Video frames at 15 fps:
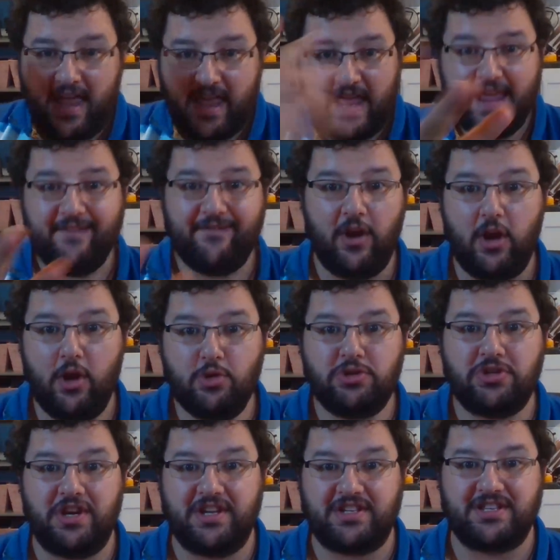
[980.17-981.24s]

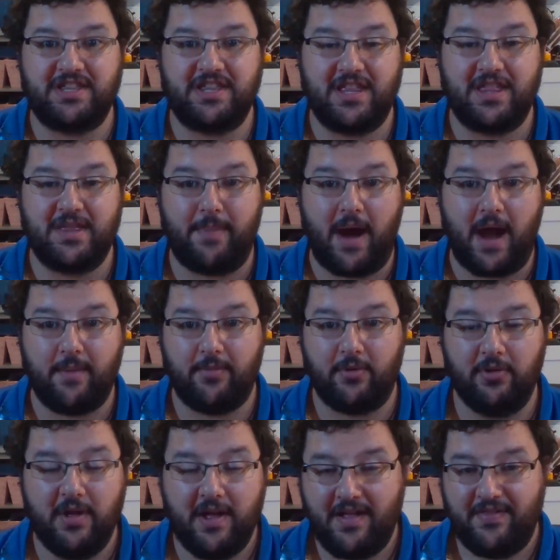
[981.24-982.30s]
Evolution isn't in the
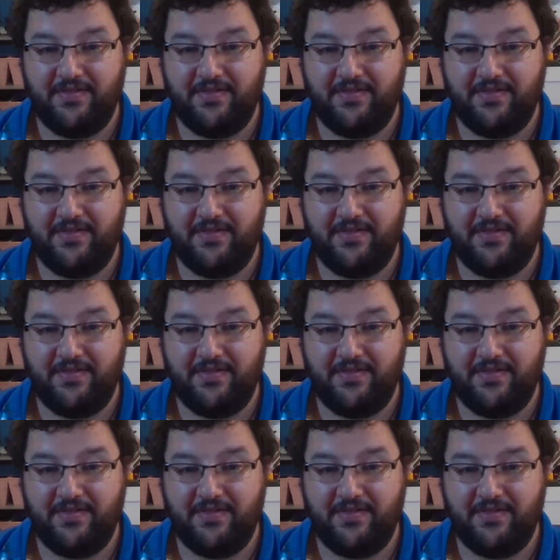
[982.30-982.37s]
Bible.